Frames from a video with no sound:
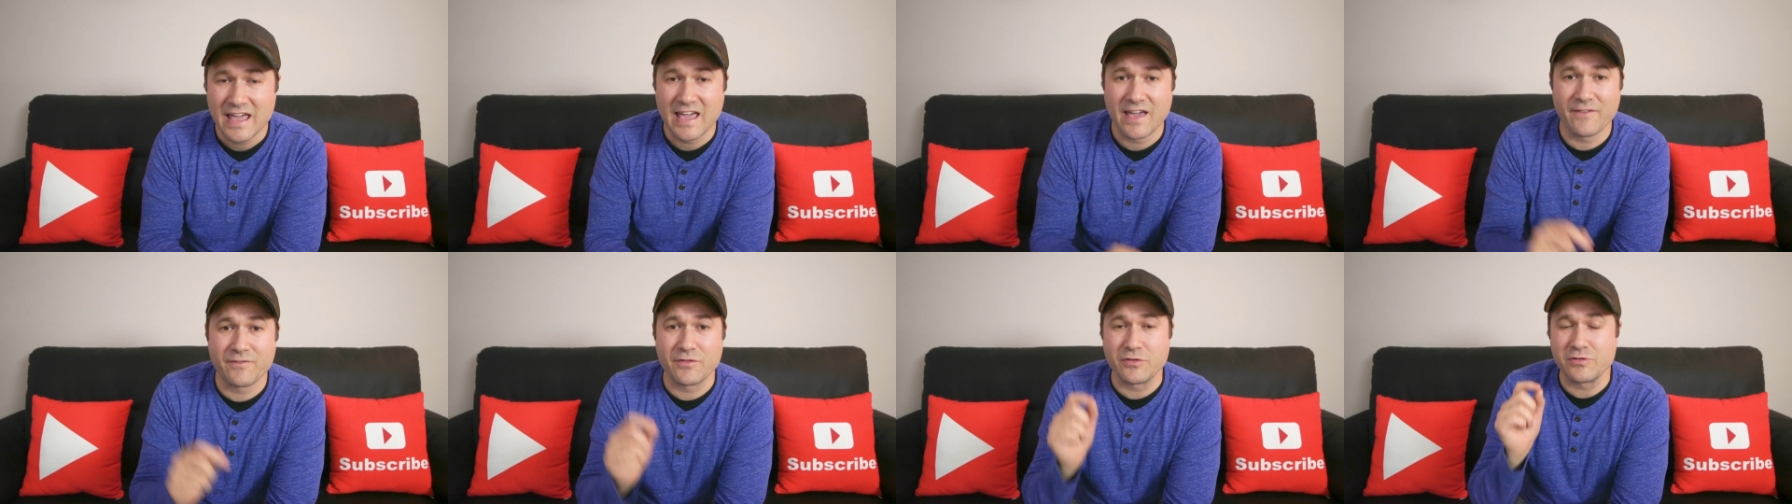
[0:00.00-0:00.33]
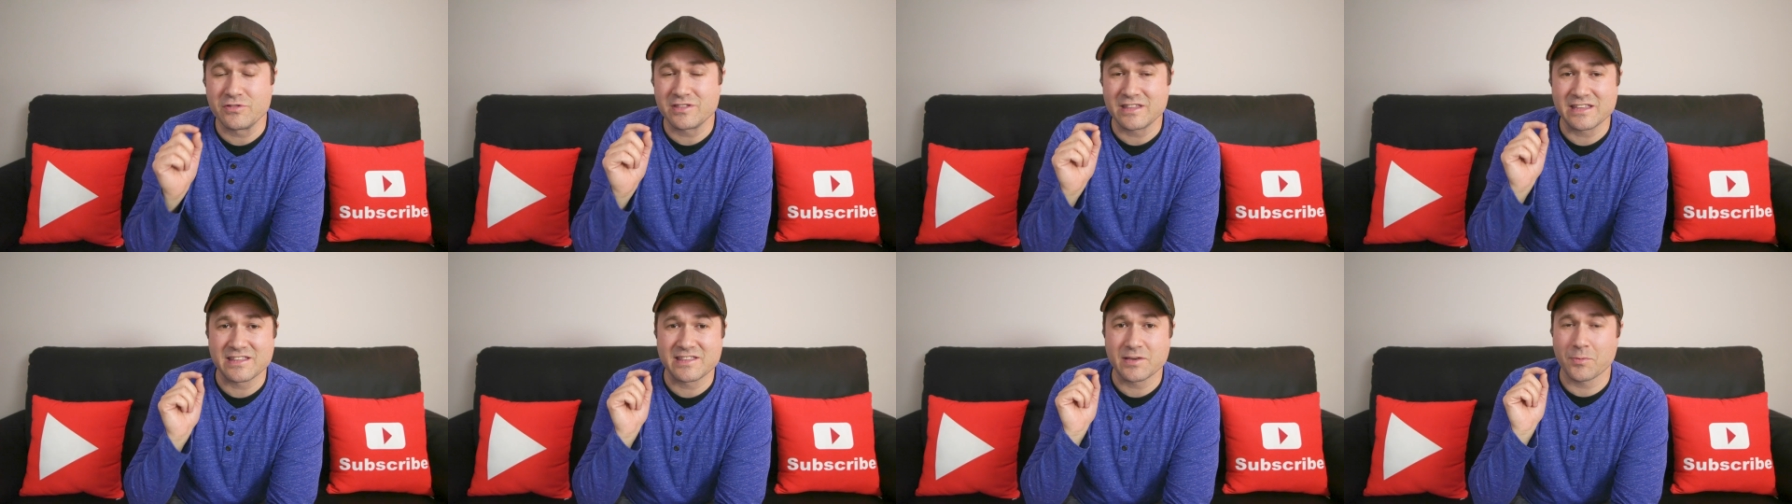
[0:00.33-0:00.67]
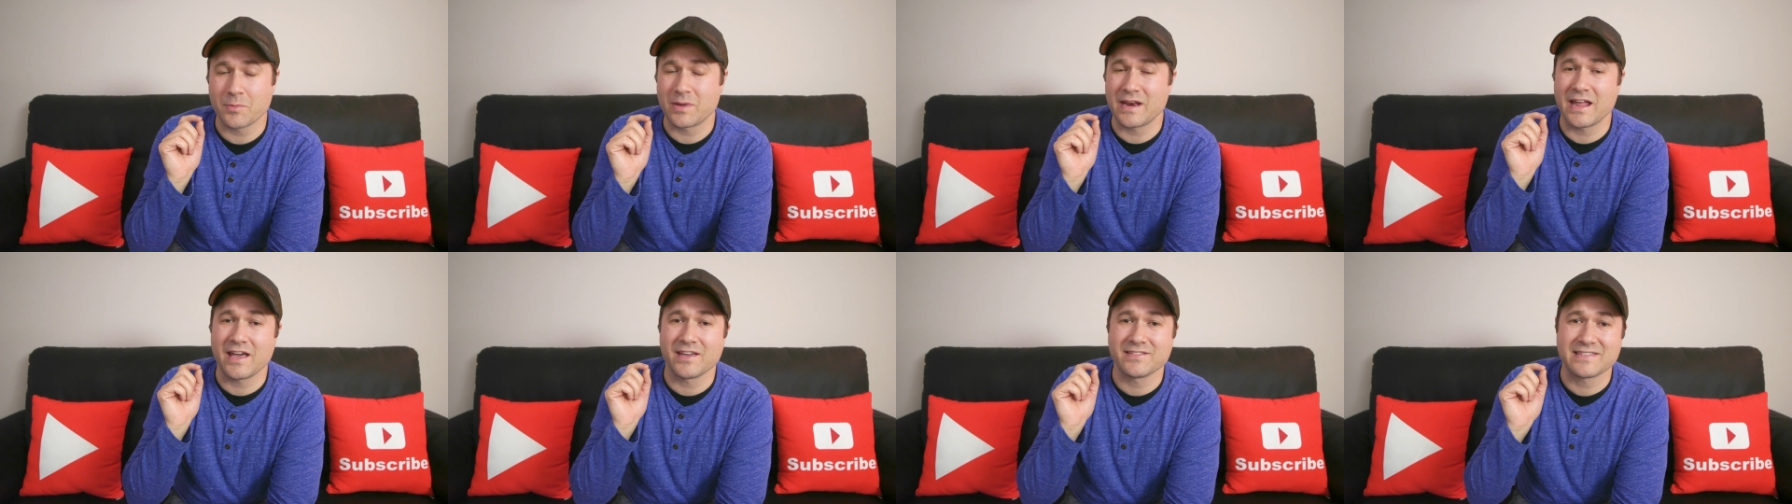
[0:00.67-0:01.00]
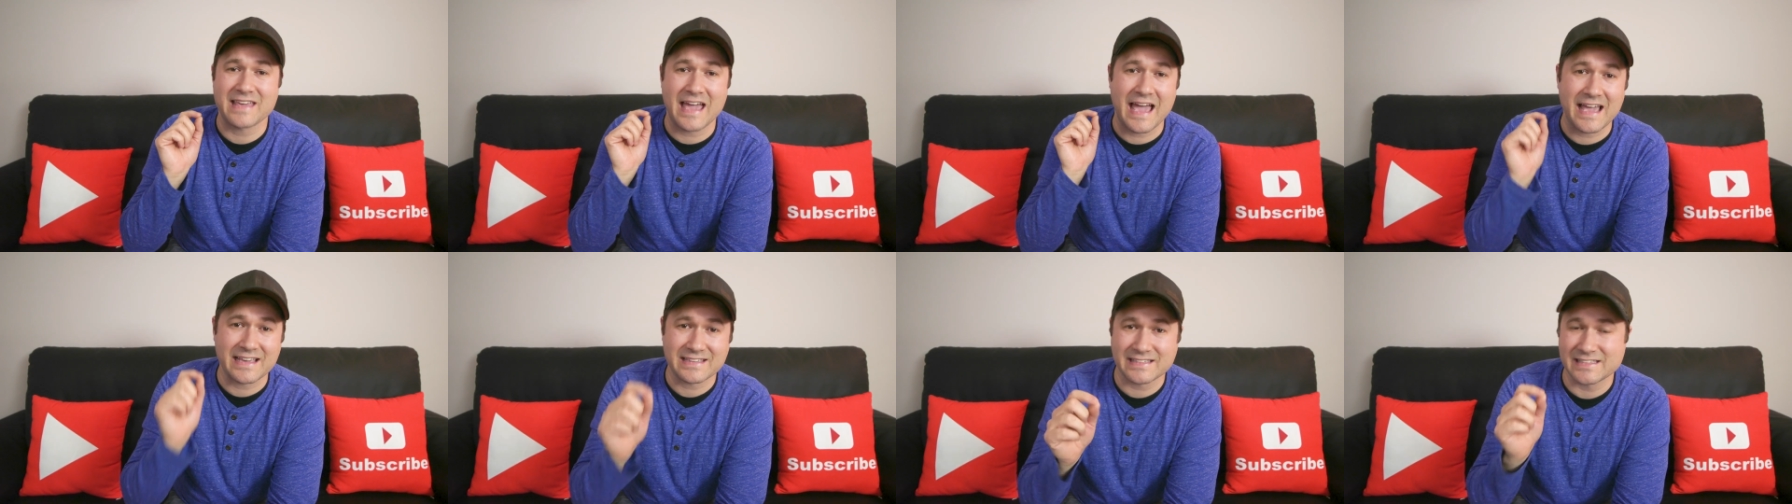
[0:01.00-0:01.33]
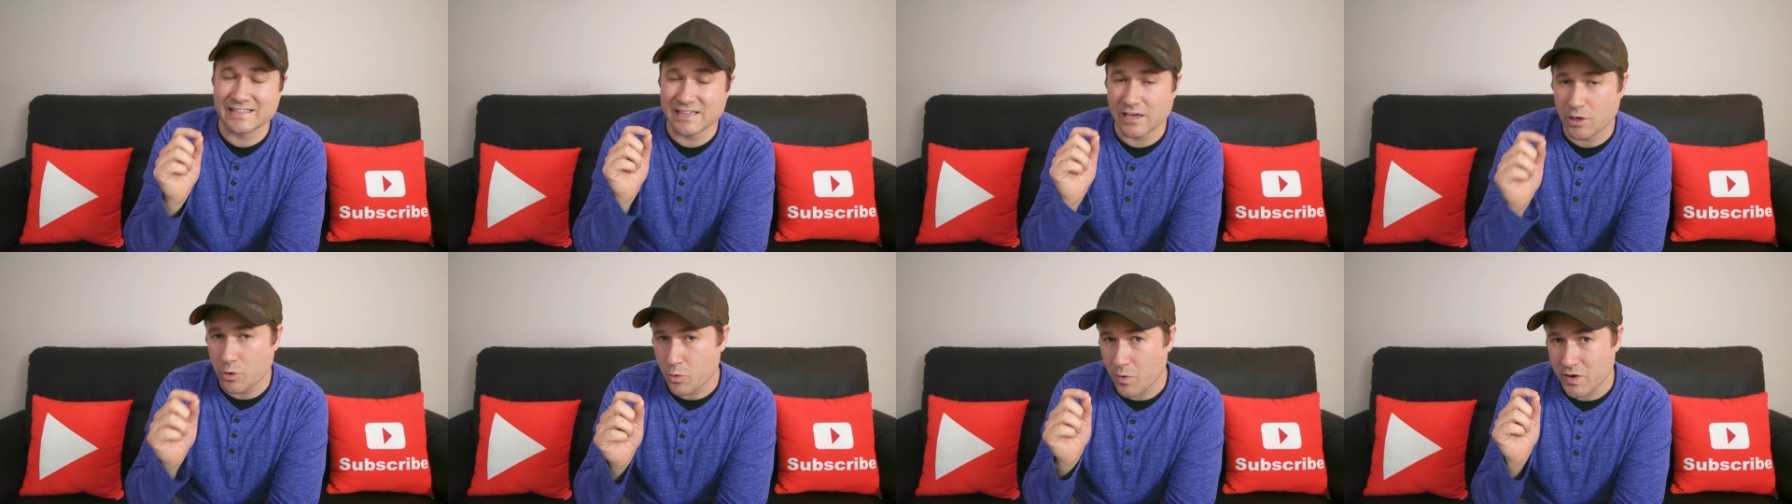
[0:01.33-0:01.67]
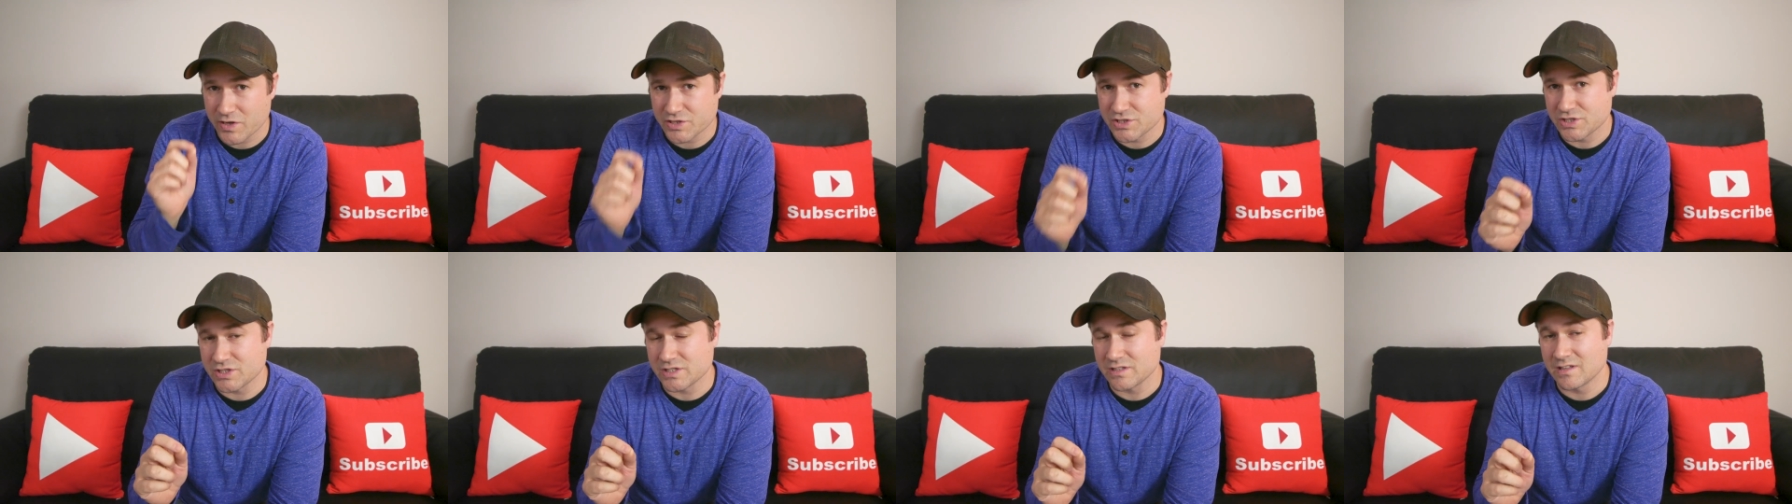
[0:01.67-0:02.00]
If you see someone else asking a
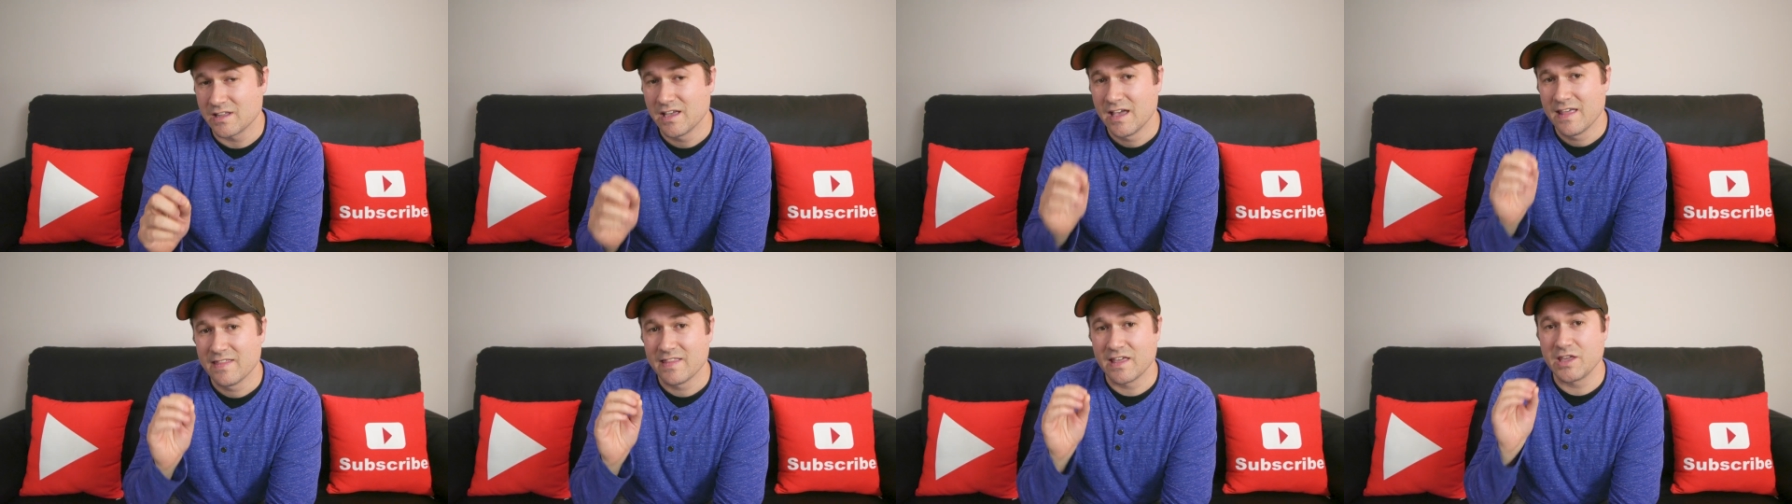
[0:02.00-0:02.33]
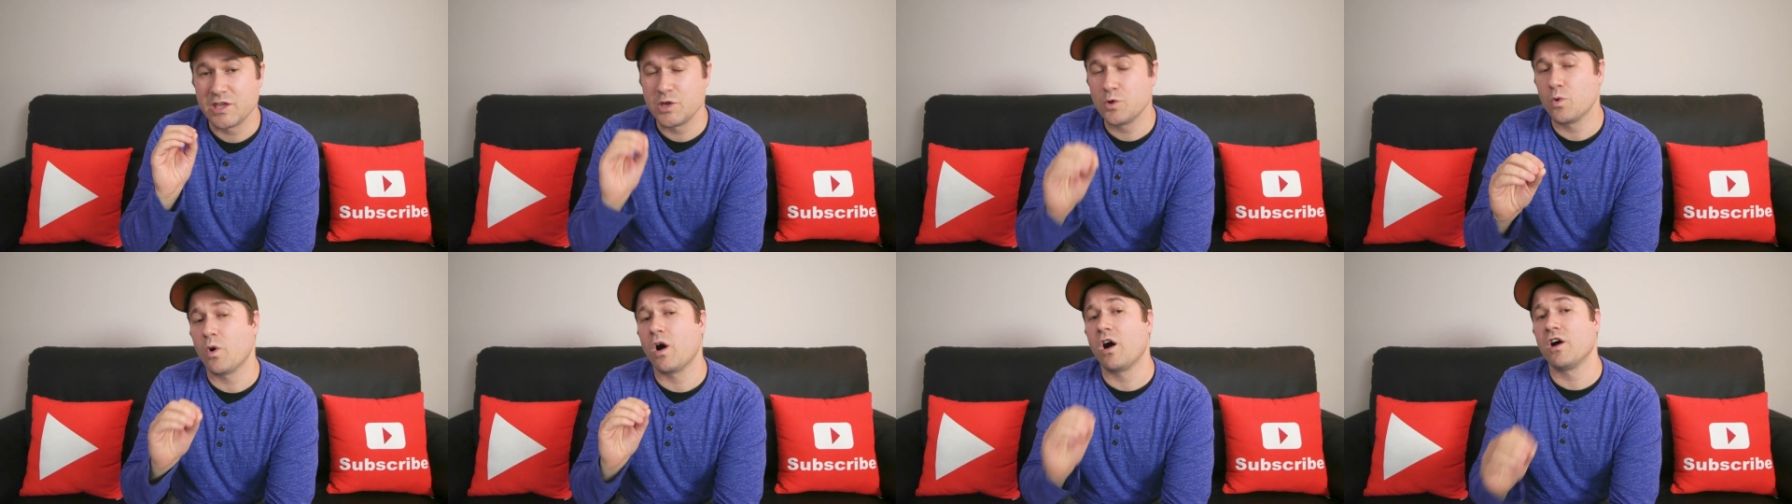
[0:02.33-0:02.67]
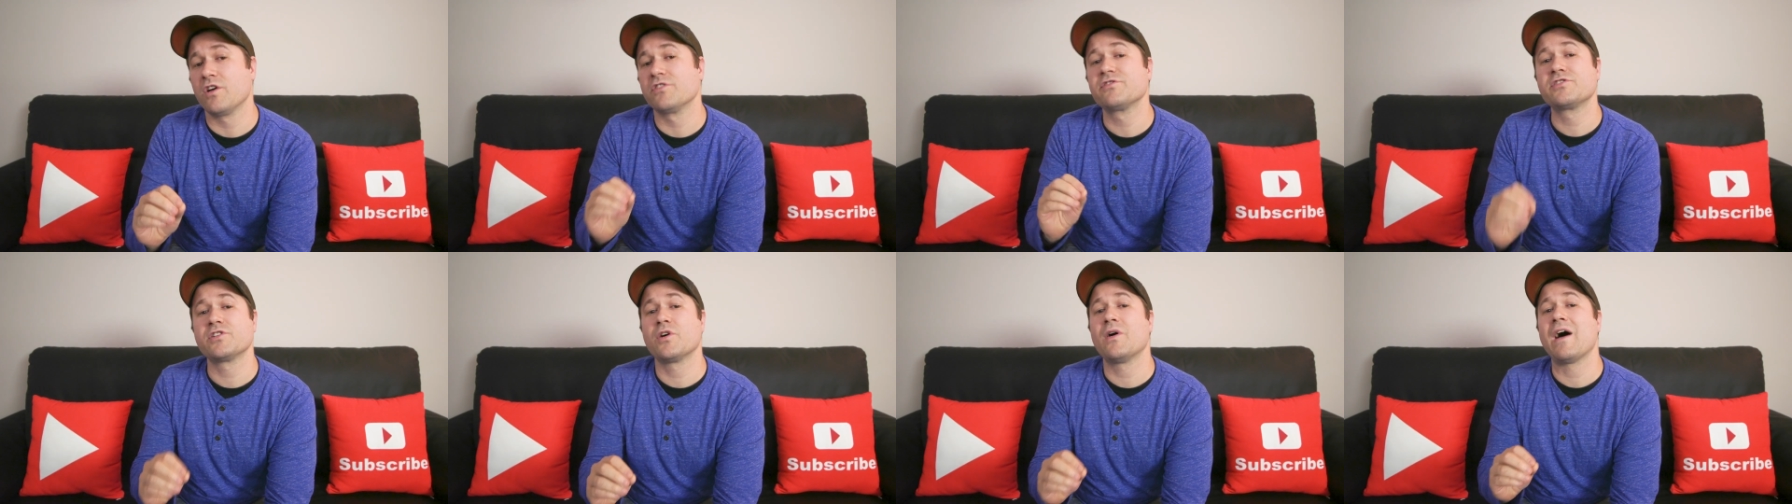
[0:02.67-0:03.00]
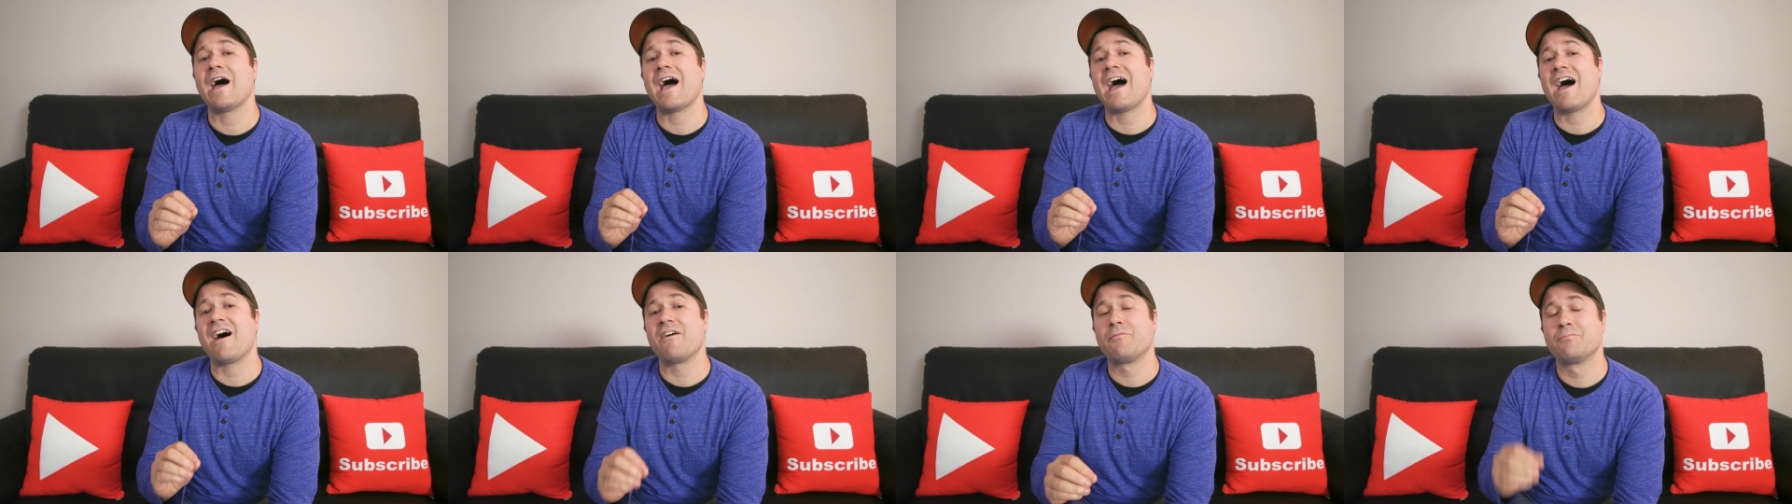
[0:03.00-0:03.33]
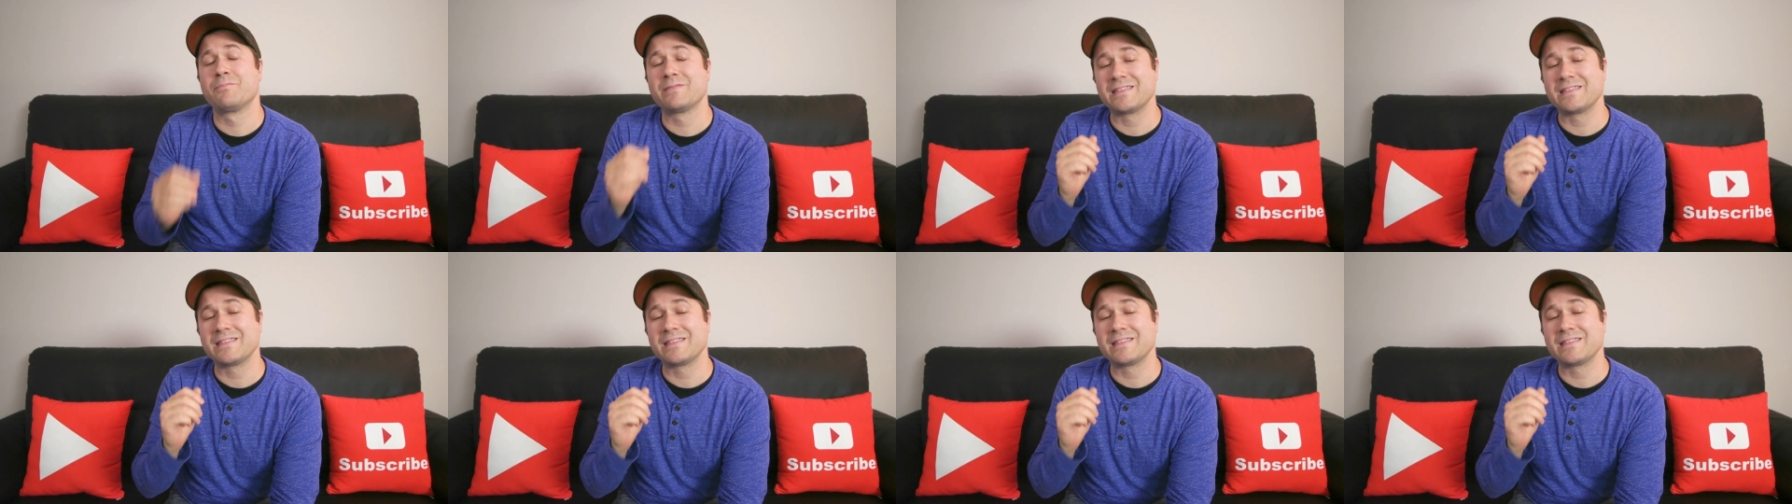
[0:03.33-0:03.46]
question that you also have,